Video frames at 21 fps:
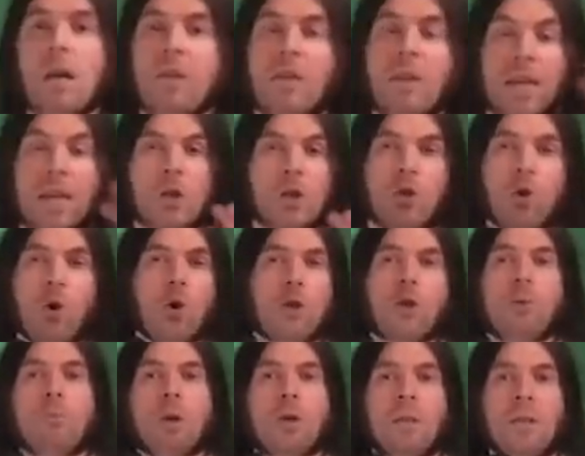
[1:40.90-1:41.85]
There is no
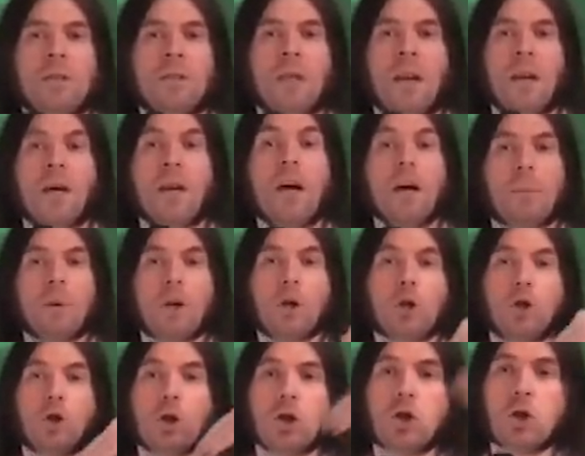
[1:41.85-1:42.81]
community
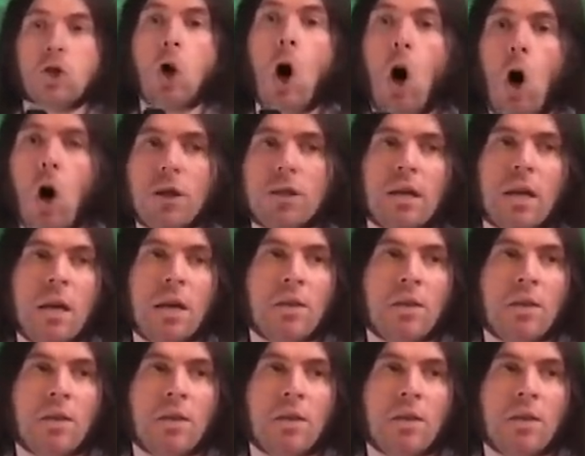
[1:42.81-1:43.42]
because you're taught